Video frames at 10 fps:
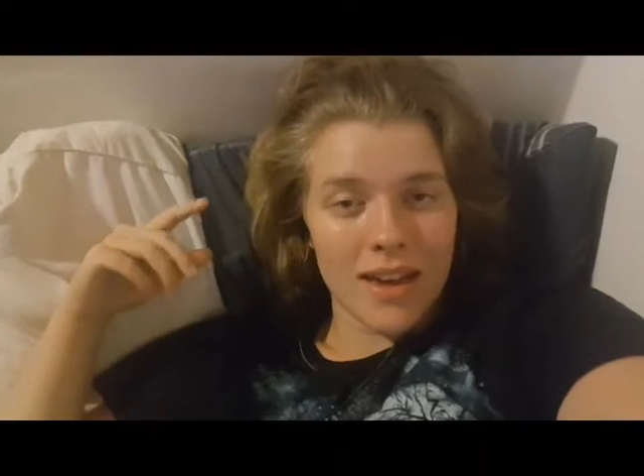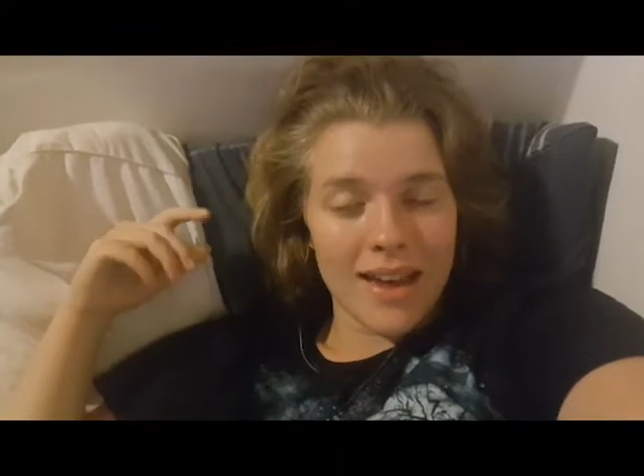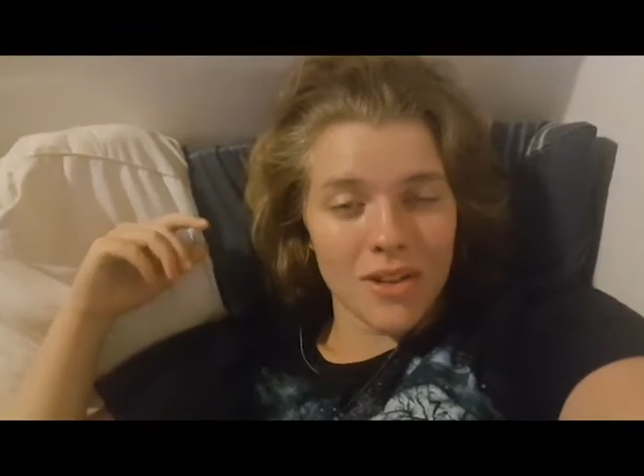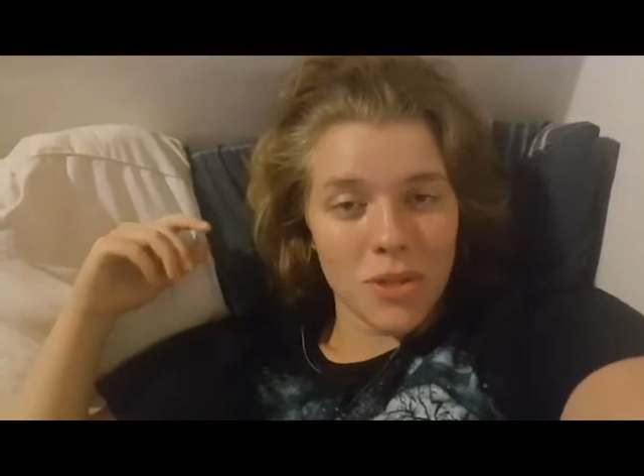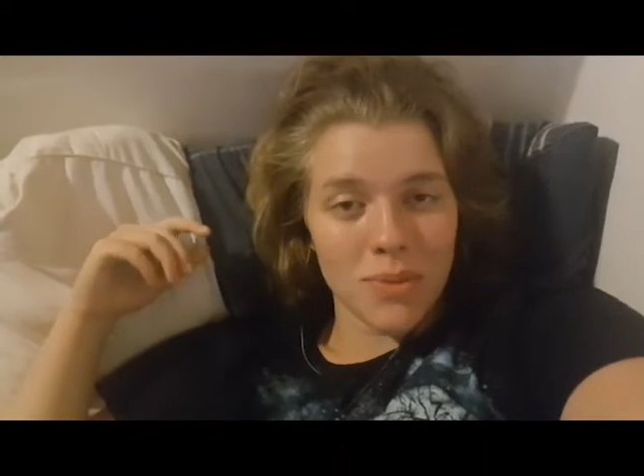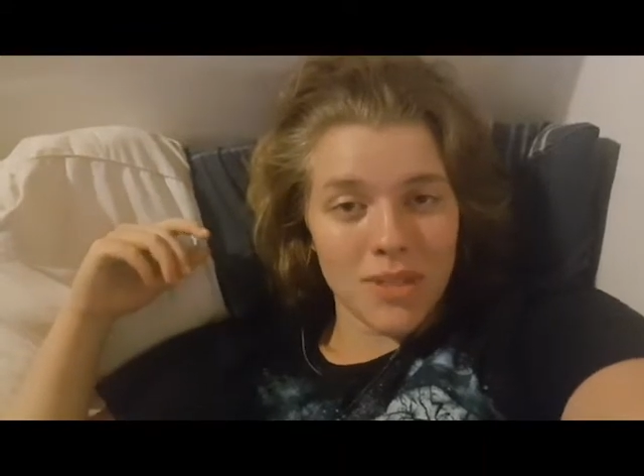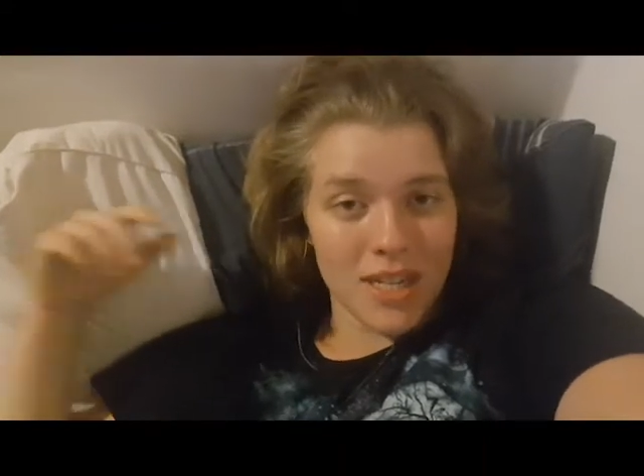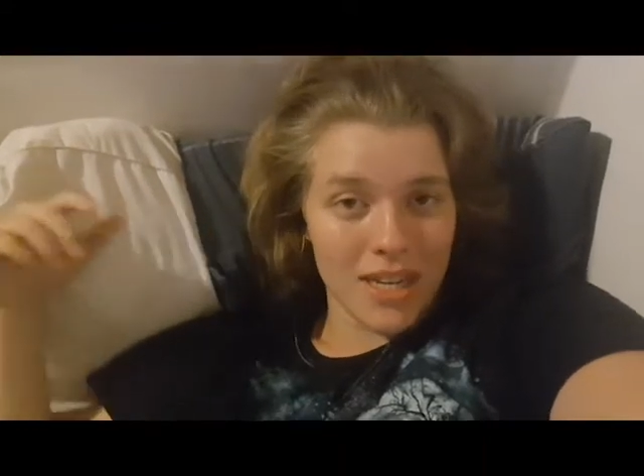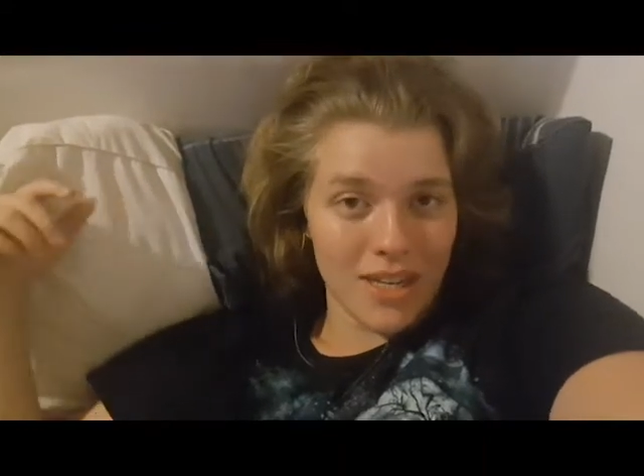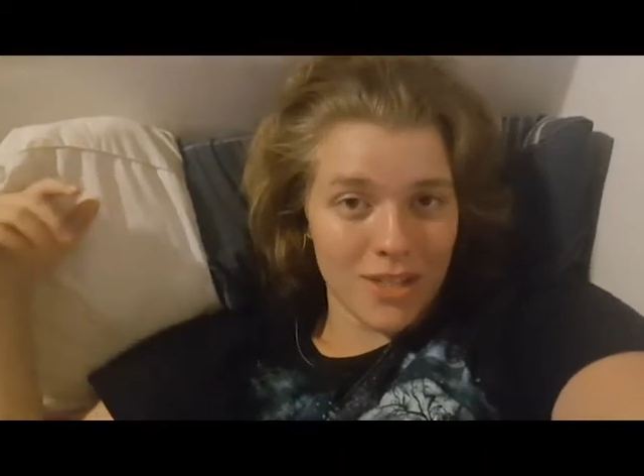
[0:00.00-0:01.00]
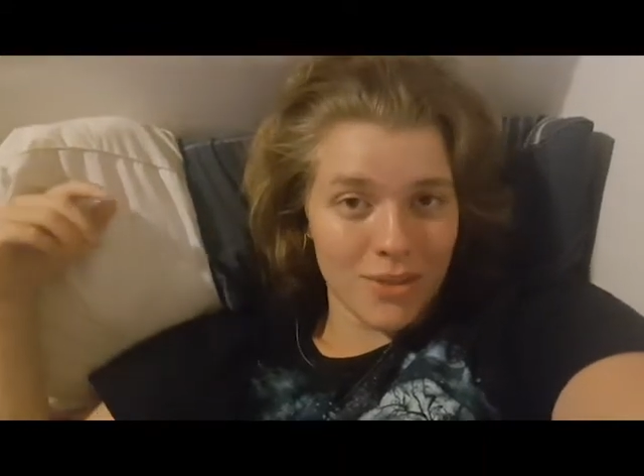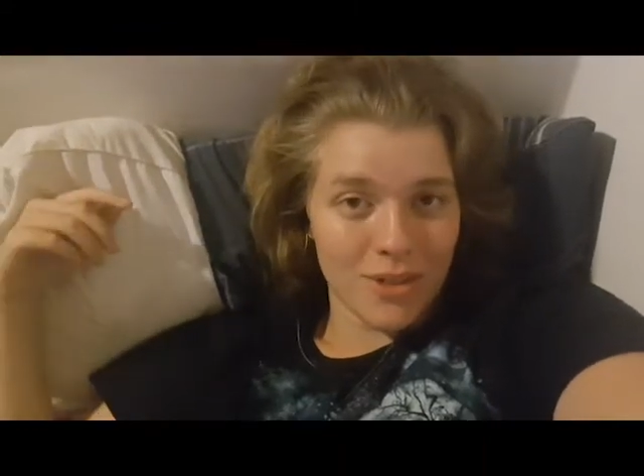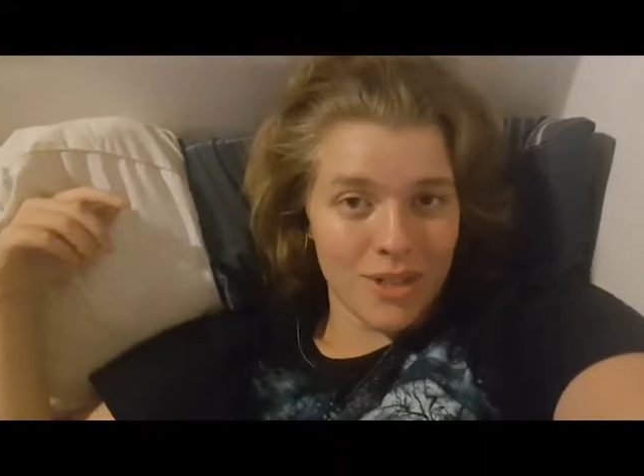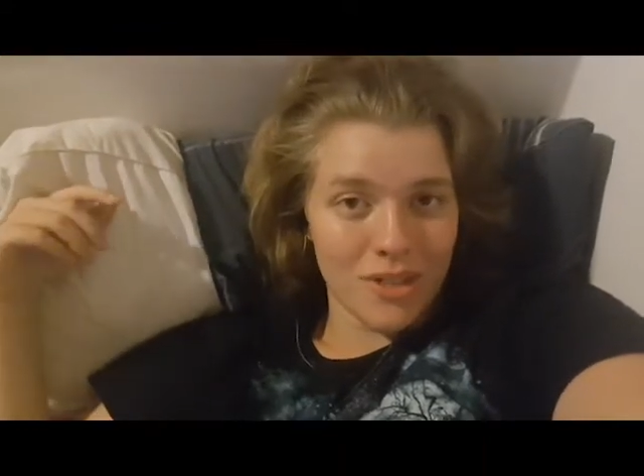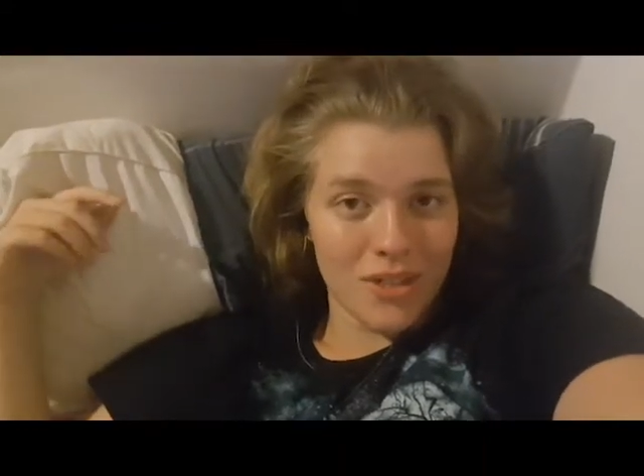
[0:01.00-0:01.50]
how spontaneous were
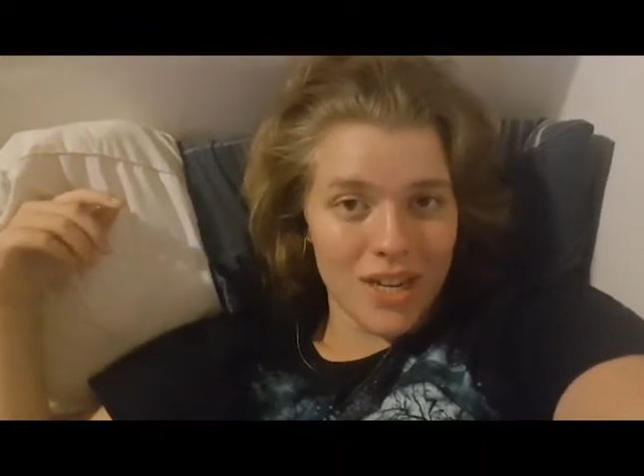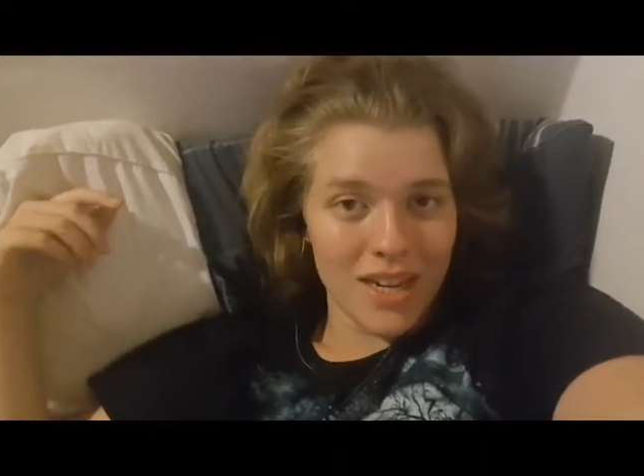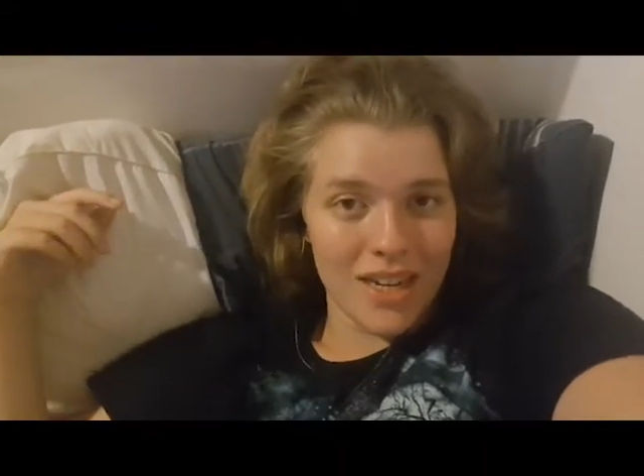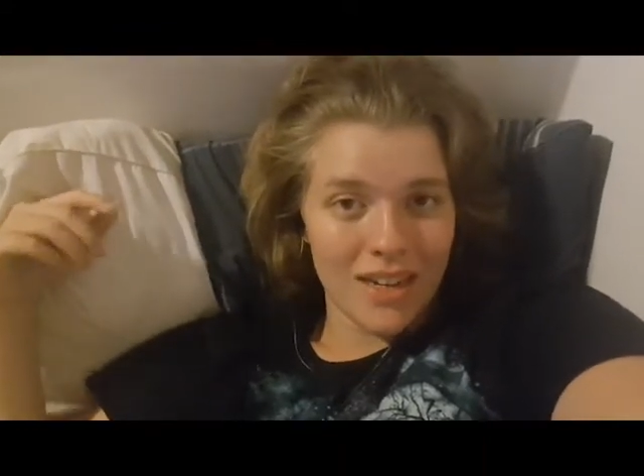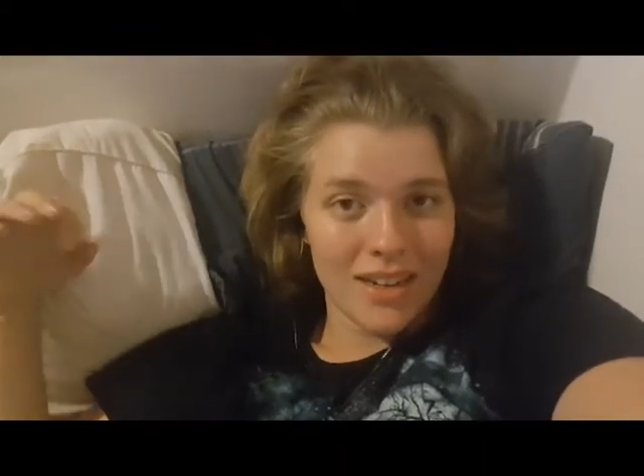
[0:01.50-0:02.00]
you today?